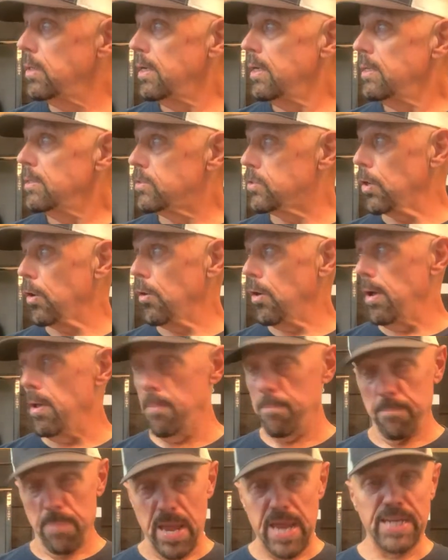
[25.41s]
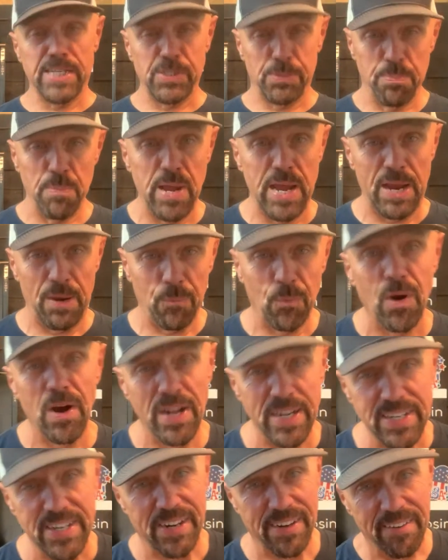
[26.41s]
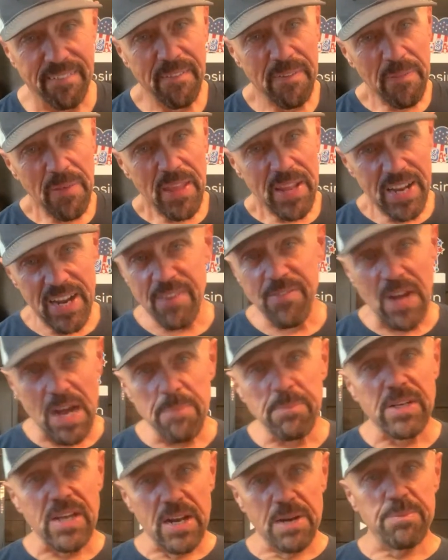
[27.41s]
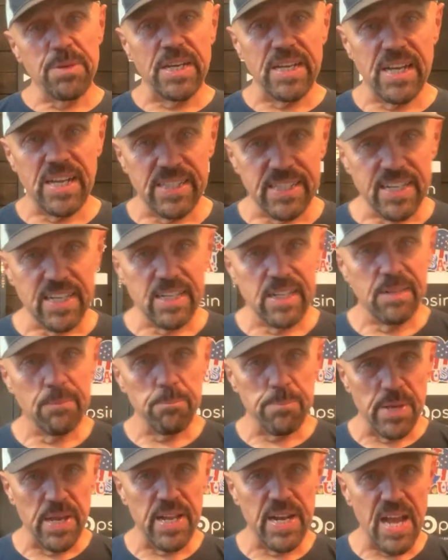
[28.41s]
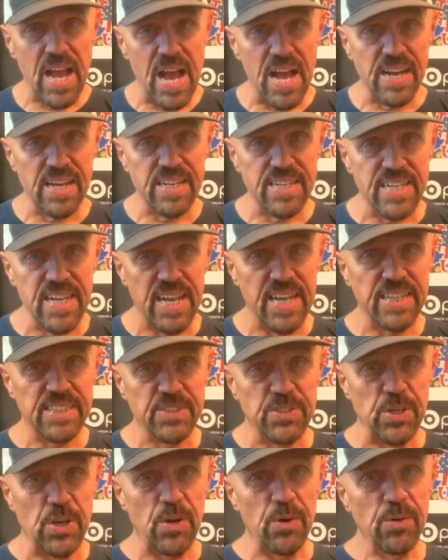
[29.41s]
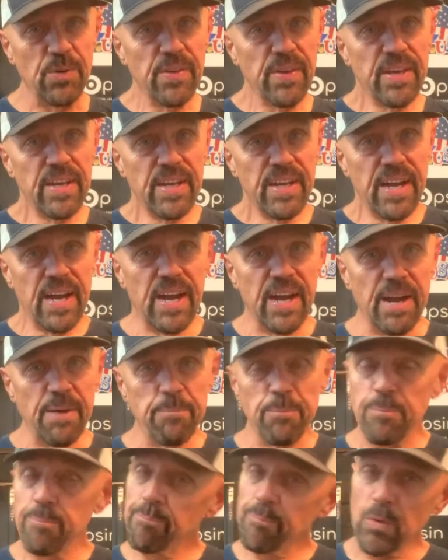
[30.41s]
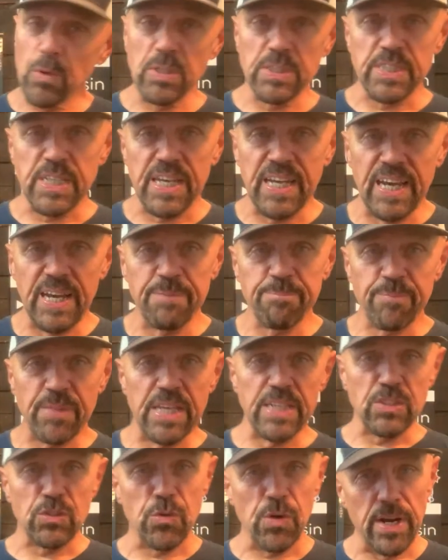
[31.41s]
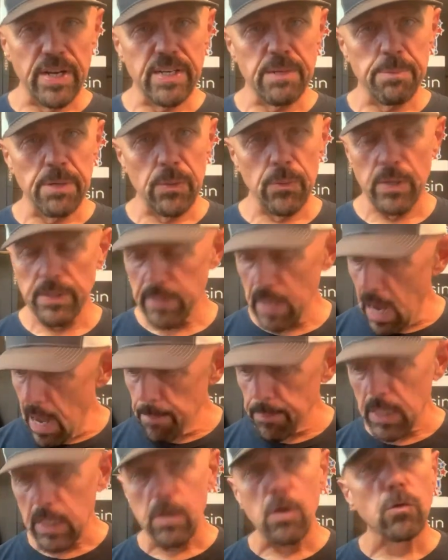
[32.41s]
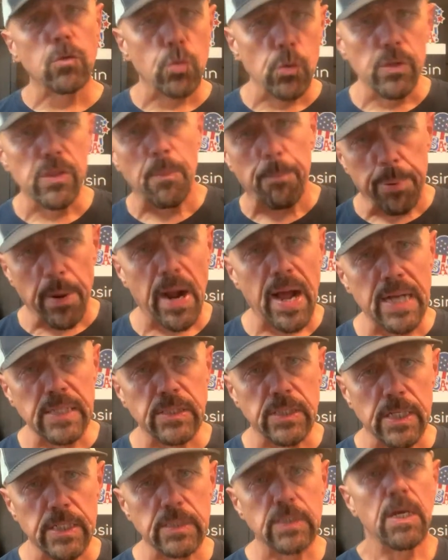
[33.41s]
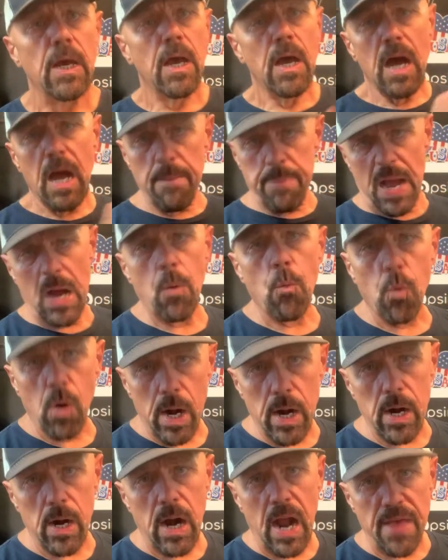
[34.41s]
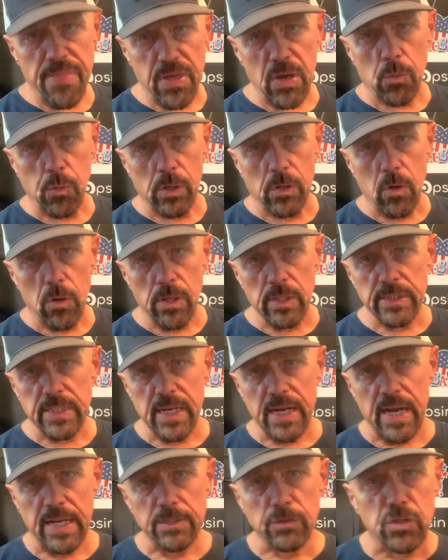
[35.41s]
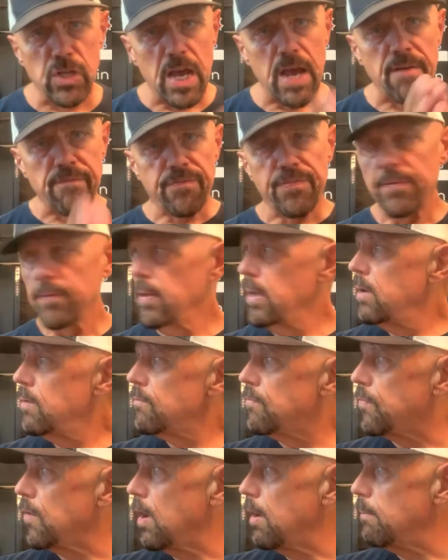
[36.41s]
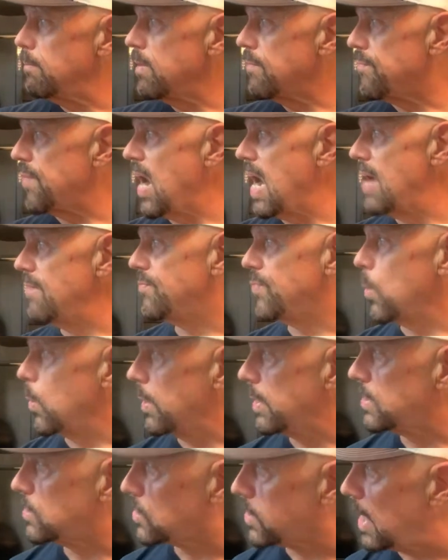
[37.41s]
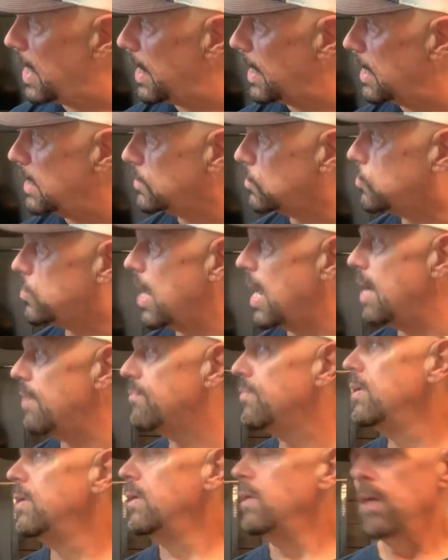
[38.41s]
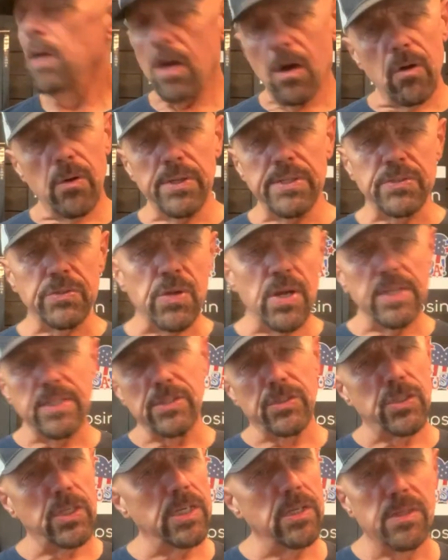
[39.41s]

So it makes me wonder if I'm going to be a little bit out of date. So once again, it's great to be with you. I'm going to go through the process about where I think we're going tonight. Jeff from the 540 Slangers. Jeff, always great to see you.